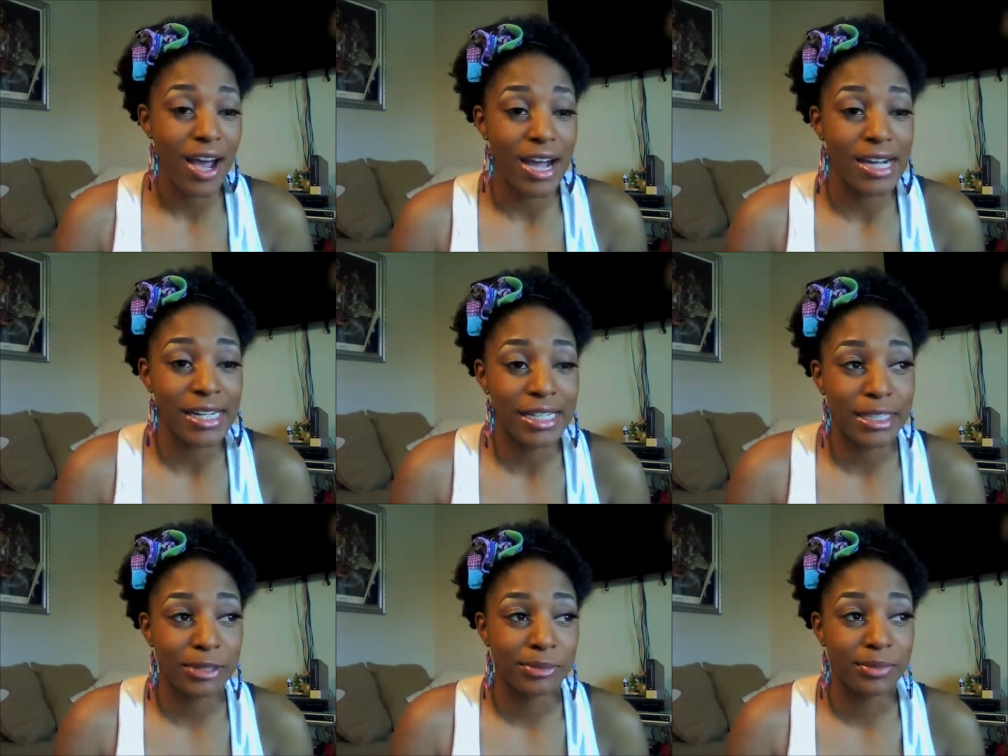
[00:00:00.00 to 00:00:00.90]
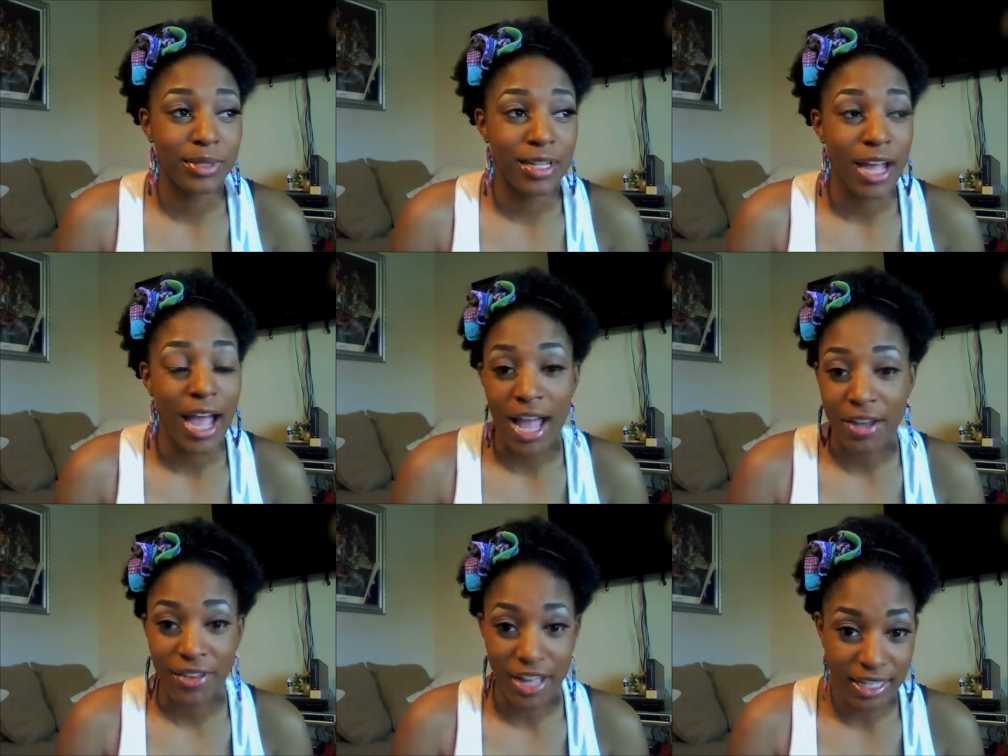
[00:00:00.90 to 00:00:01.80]
Um,
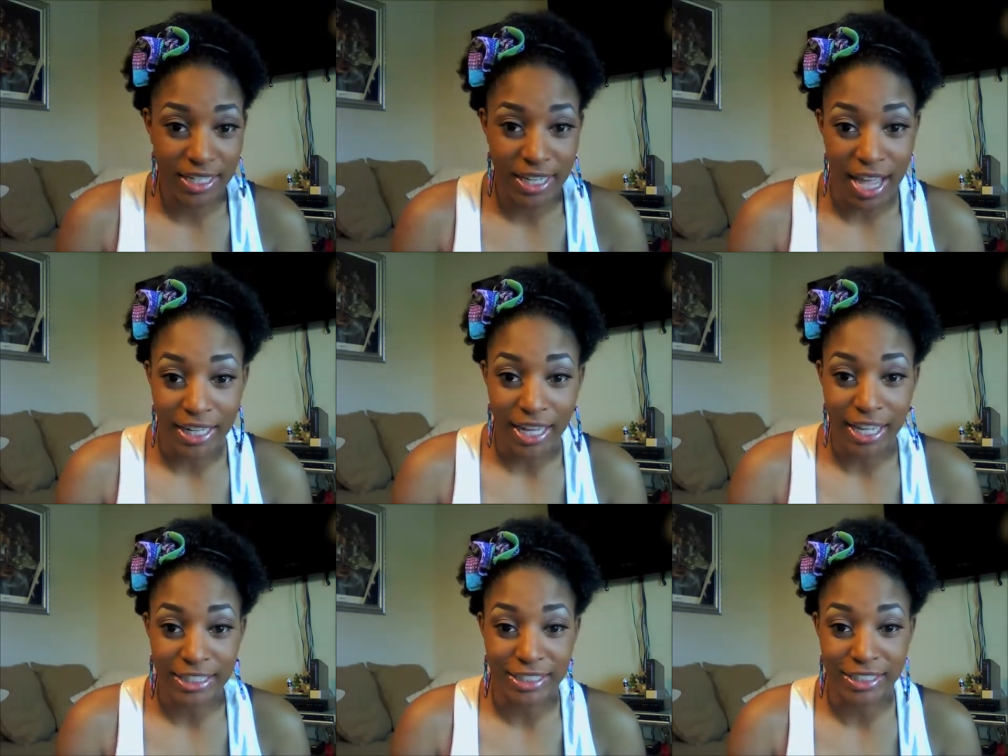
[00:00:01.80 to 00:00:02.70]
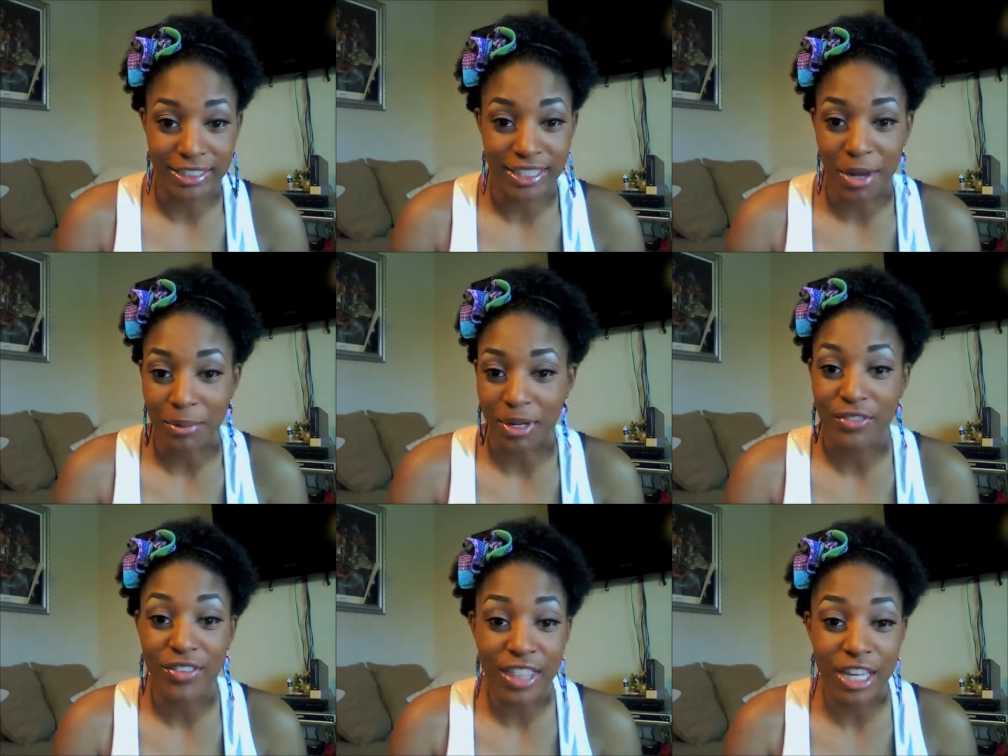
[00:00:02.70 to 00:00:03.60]
I've gotten into eyelashes. I'm
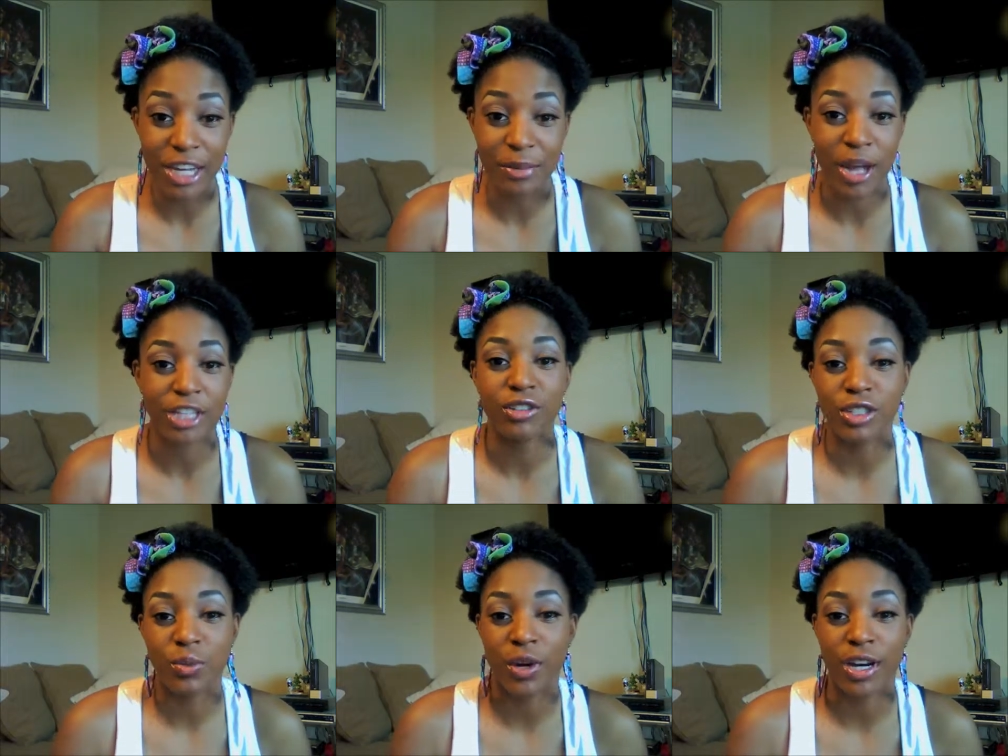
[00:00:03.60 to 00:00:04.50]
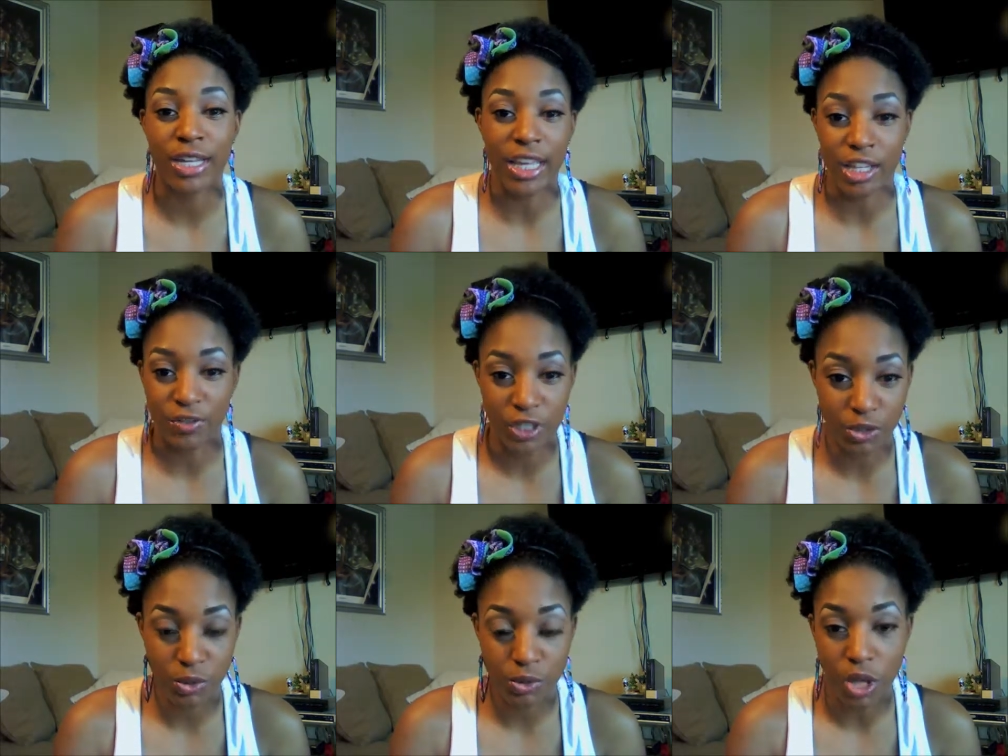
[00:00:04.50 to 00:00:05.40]
loving them. I used to wear the
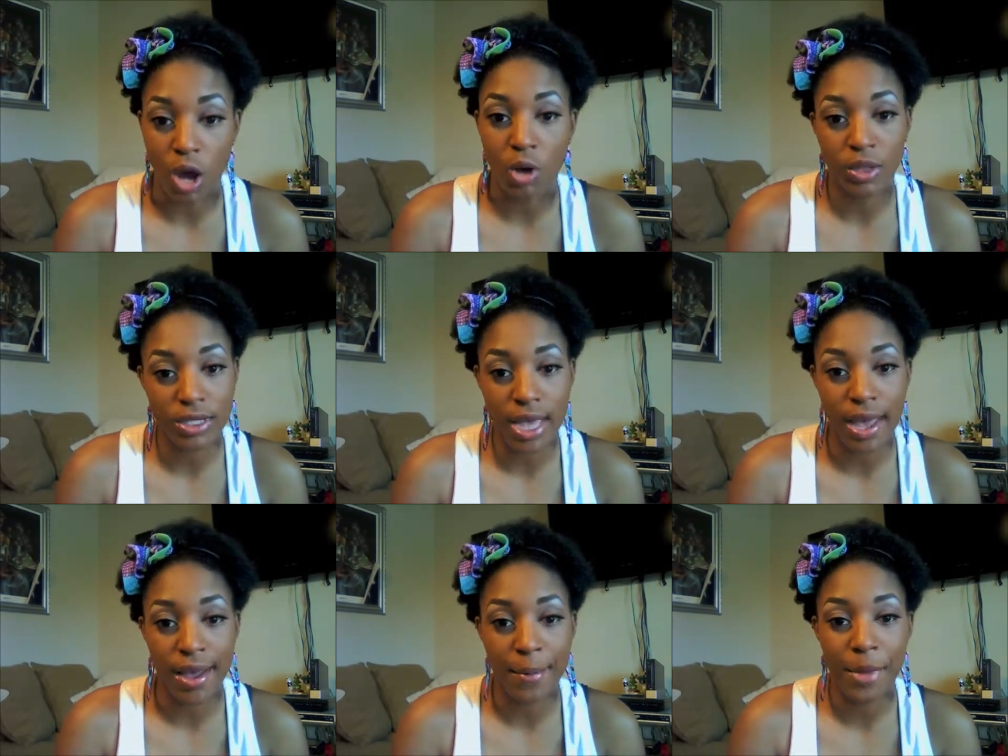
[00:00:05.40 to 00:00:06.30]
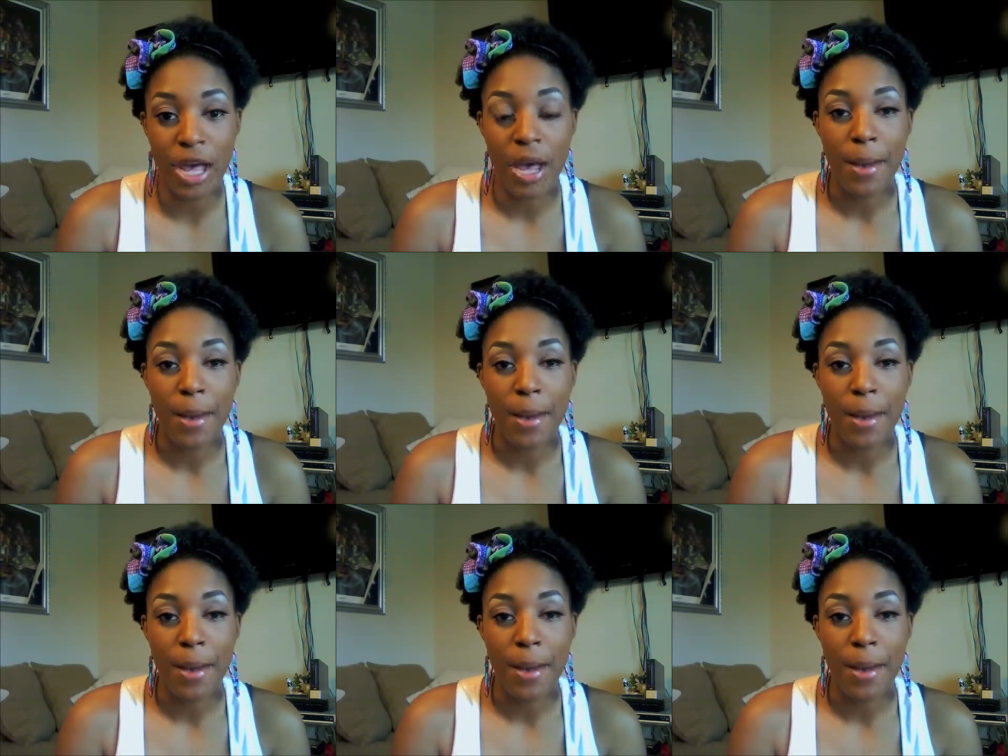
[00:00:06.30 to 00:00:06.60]
individuals all the time,